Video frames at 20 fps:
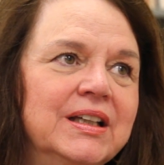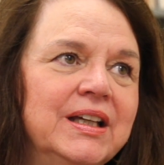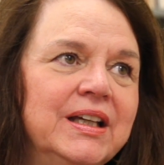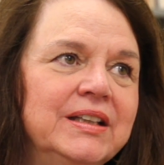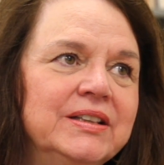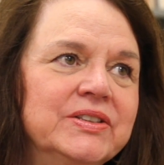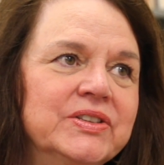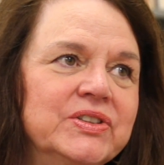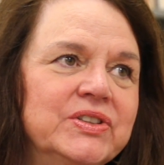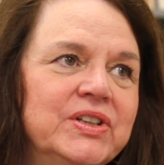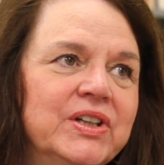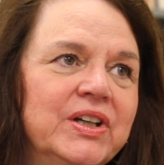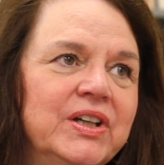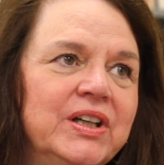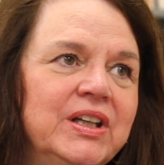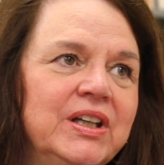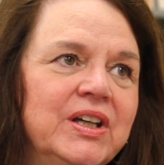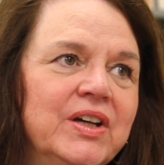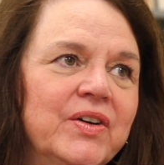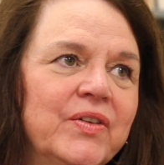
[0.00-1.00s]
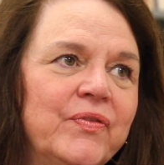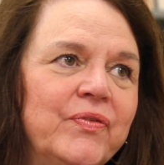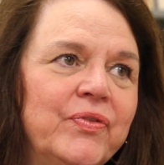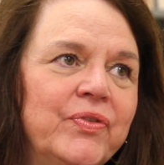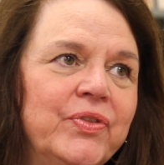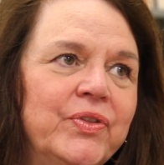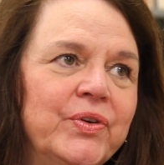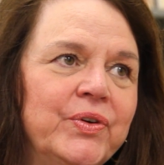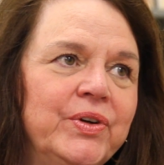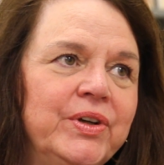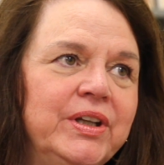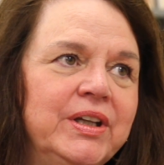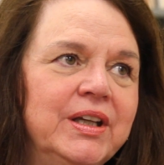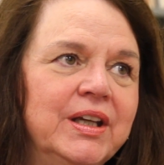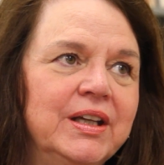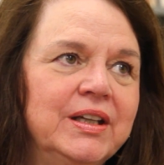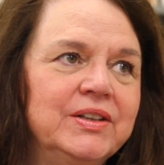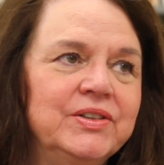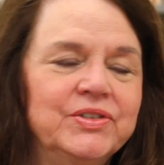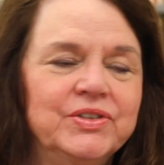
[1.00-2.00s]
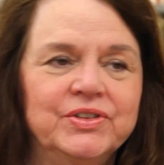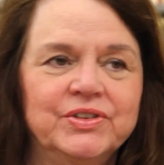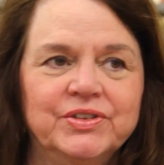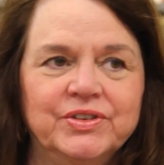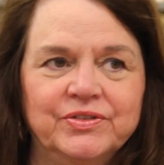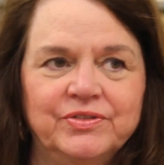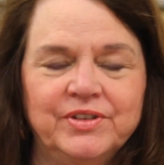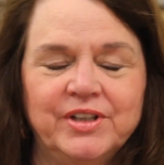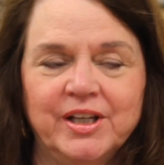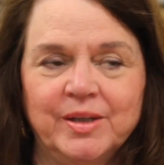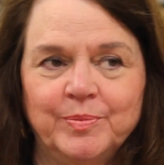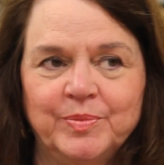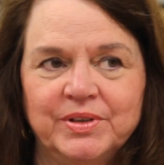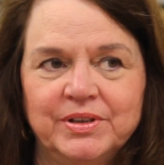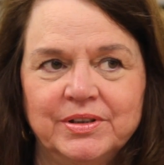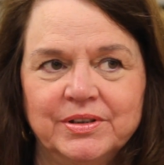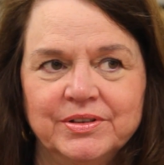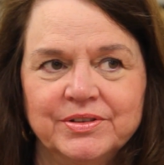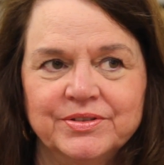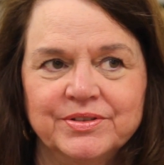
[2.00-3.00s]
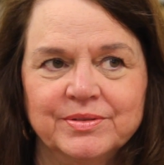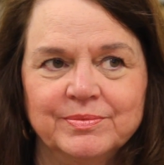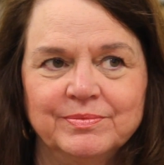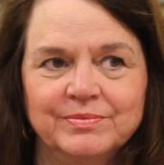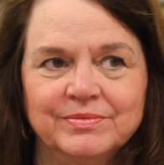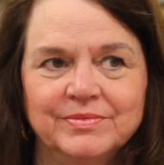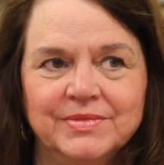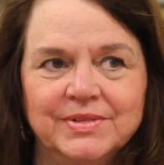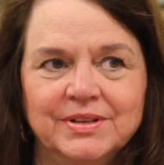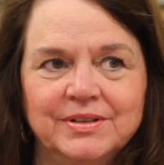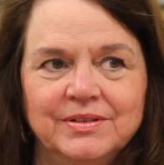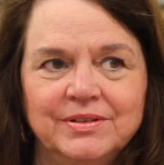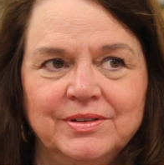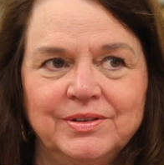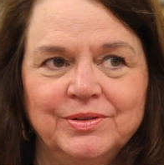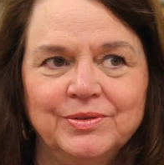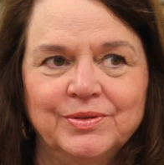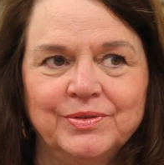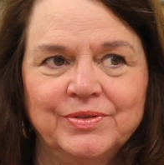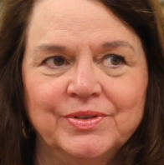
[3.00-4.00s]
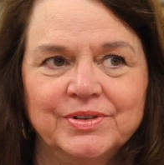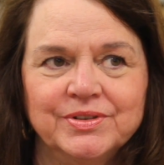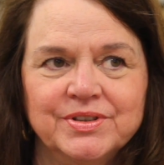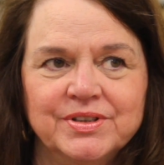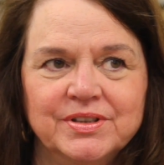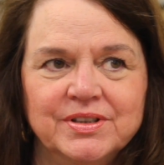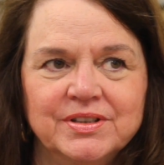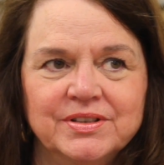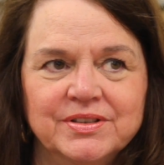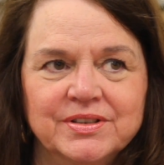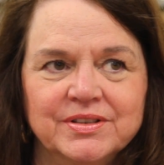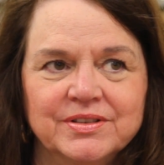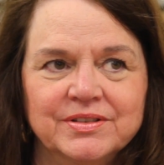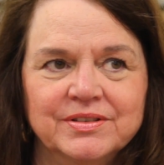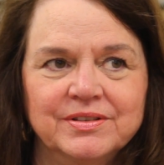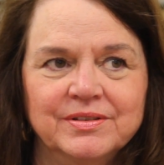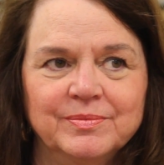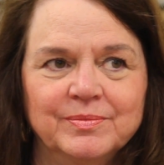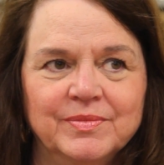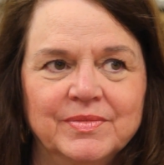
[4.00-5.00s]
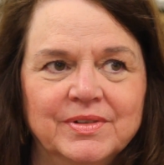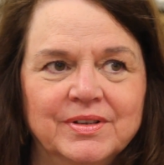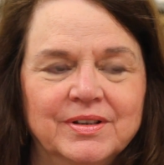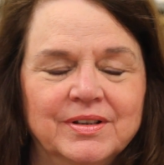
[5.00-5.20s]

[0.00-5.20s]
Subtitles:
case study of 30 cases of nepotism in the university system.